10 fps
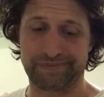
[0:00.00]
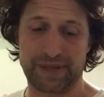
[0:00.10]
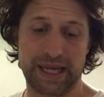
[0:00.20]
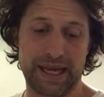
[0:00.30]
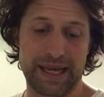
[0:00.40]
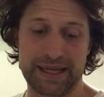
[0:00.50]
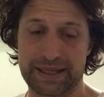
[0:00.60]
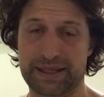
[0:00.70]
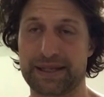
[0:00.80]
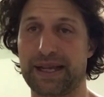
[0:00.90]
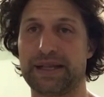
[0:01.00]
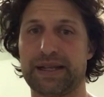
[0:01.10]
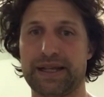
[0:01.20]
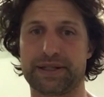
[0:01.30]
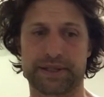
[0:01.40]
Yeah,
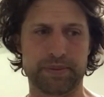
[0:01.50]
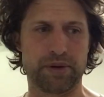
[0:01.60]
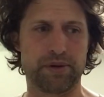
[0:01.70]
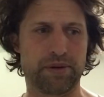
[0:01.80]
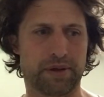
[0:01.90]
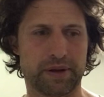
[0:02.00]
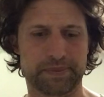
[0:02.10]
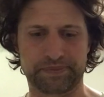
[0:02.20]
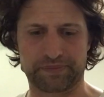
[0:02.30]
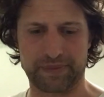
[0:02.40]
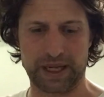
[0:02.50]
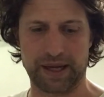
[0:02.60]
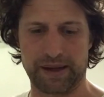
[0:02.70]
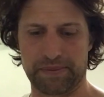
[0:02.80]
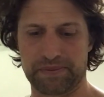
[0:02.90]
it's smooth.
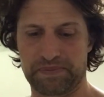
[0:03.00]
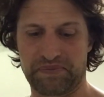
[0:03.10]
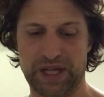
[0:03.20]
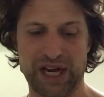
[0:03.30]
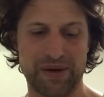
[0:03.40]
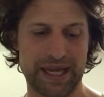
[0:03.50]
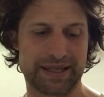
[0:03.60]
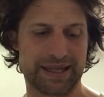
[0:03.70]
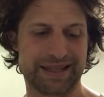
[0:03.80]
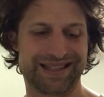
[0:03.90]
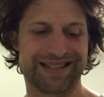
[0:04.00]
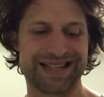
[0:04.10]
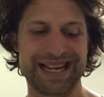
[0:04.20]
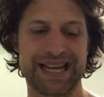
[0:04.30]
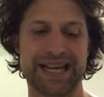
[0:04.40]
It's
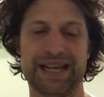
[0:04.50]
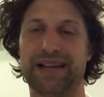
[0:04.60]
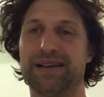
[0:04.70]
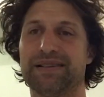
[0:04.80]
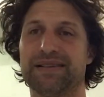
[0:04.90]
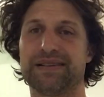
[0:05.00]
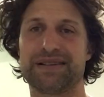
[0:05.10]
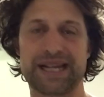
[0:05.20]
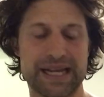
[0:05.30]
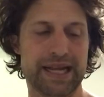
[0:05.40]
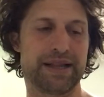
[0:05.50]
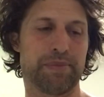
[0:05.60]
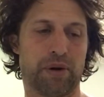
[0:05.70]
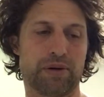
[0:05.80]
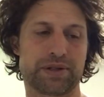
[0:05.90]
ticking the
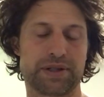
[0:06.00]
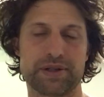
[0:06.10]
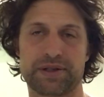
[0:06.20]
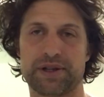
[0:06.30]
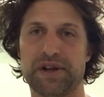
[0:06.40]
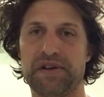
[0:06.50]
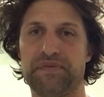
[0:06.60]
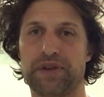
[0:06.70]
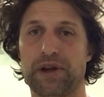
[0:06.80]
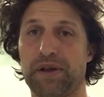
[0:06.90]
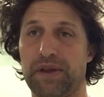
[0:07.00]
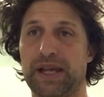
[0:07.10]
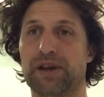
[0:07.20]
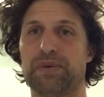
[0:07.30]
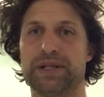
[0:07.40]
boxes that I
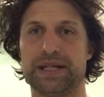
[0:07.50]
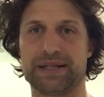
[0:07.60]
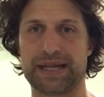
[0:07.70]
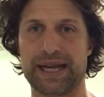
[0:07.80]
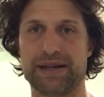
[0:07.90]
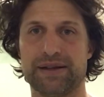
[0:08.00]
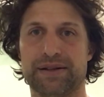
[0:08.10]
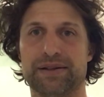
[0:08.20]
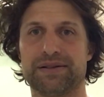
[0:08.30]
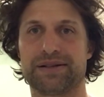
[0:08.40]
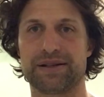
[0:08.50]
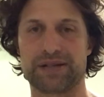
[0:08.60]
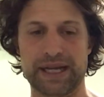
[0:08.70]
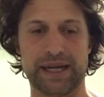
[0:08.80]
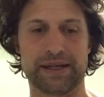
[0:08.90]
think it was intended to
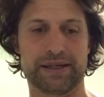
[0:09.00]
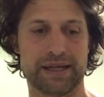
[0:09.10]
tick.